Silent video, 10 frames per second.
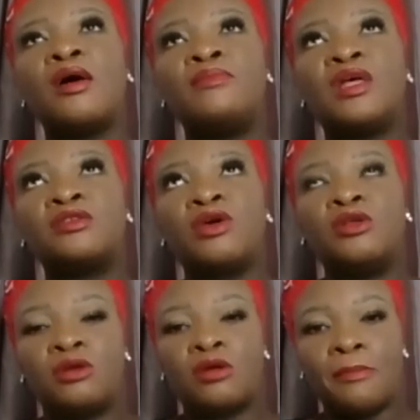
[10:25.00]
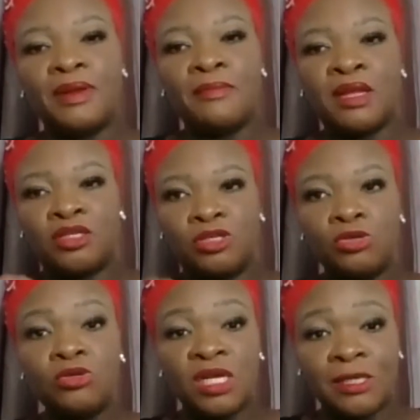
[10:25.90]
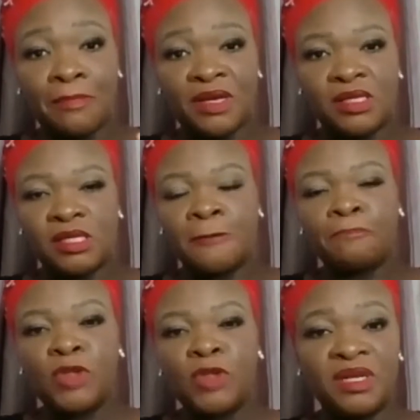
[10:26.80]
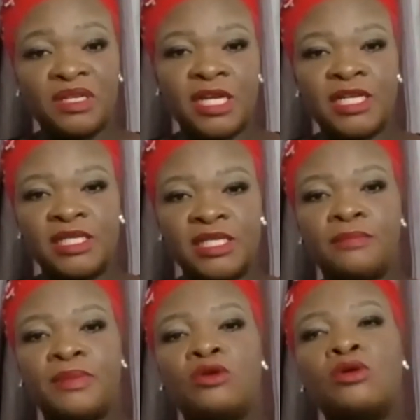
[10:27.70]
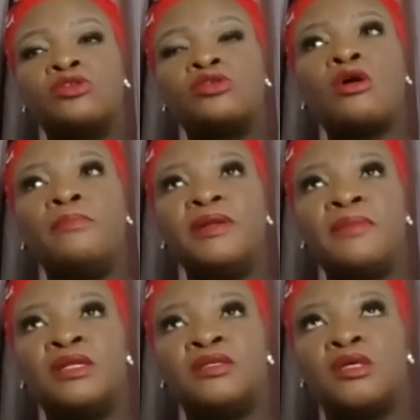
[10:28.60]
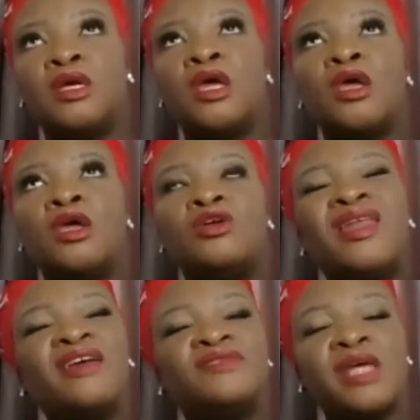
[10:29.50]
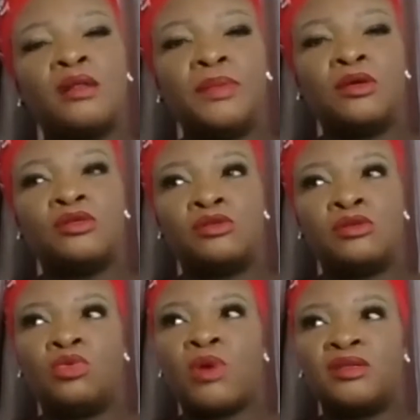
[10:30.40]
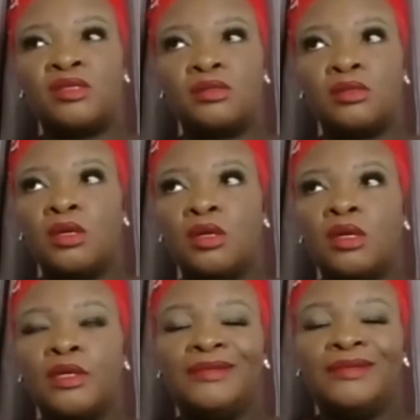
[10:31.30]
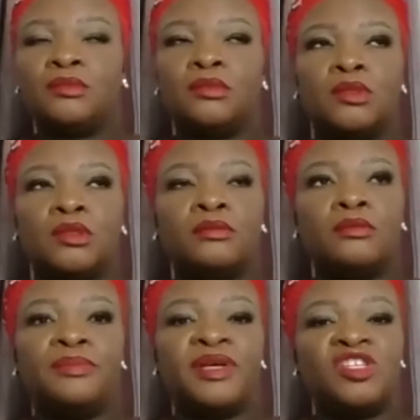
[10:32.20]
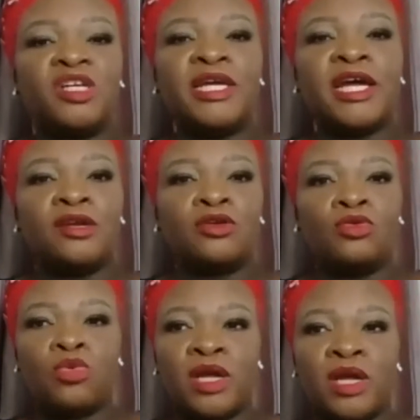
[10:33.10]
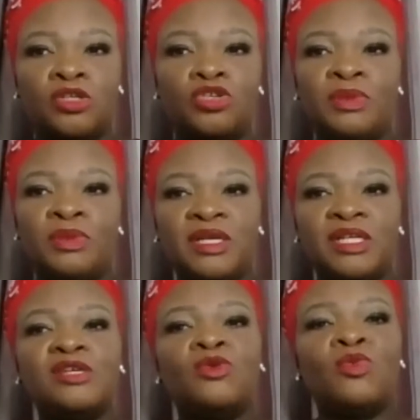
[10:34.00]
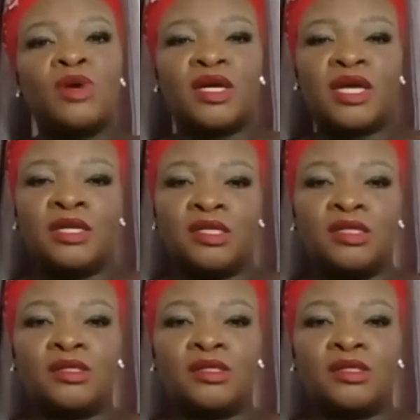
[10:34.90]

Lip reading: That's going to complement you as a person, your personality, but also complement your lifestyle, because you don't want, personally, I don't want to be mixing work and